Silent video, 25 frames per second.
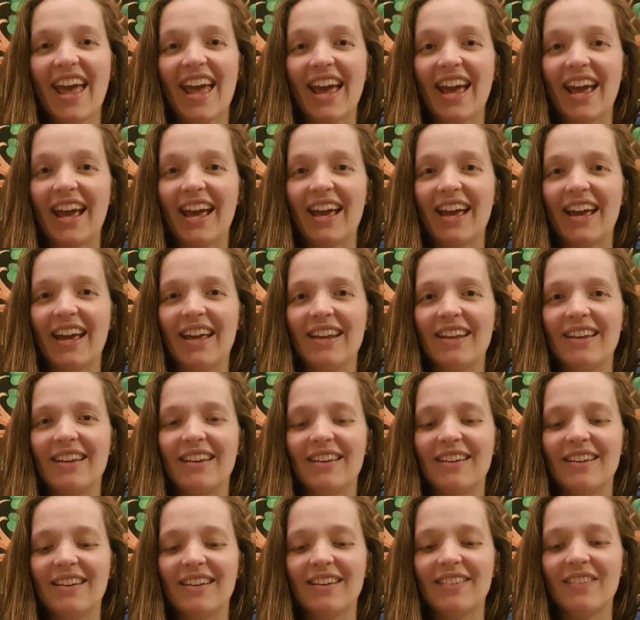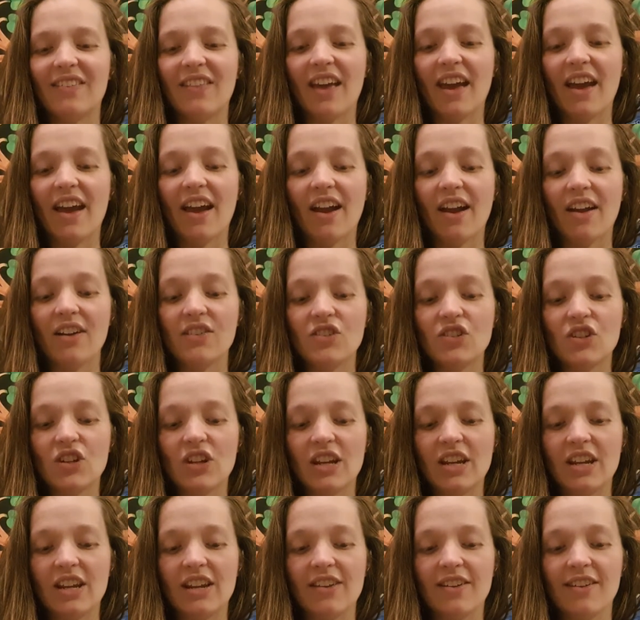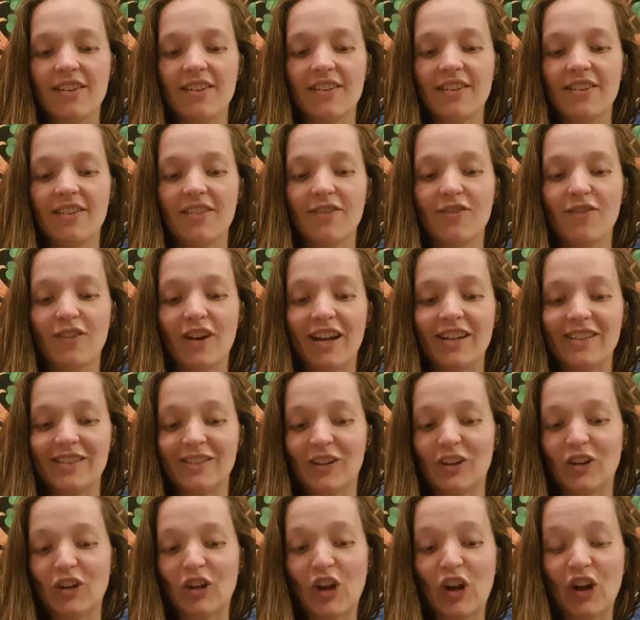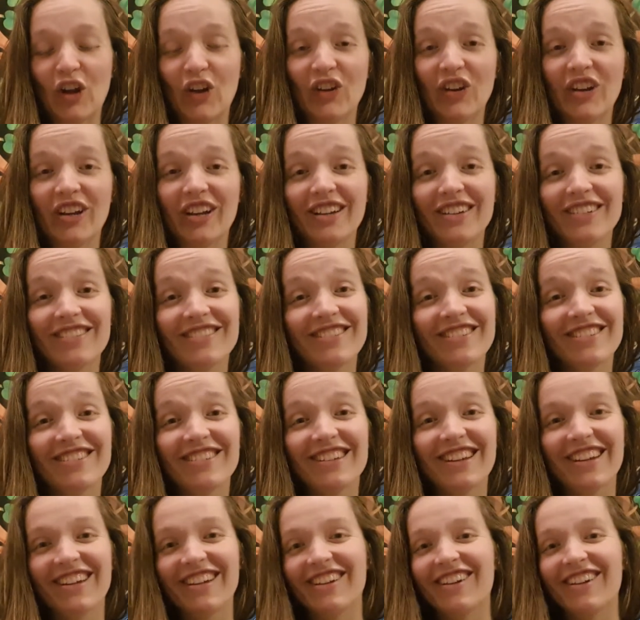and there she finds her courage,